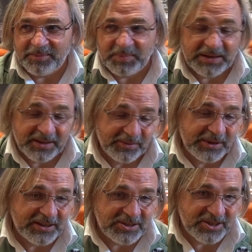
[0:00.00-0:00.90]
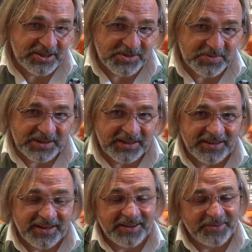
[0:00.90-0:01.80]
But in a way, it changed me,
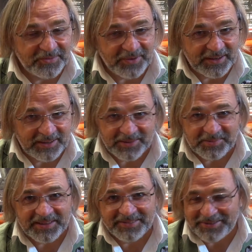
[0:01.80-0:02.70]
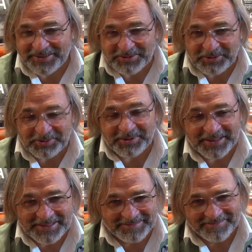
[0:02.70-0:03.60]
and I finally made film Gunda.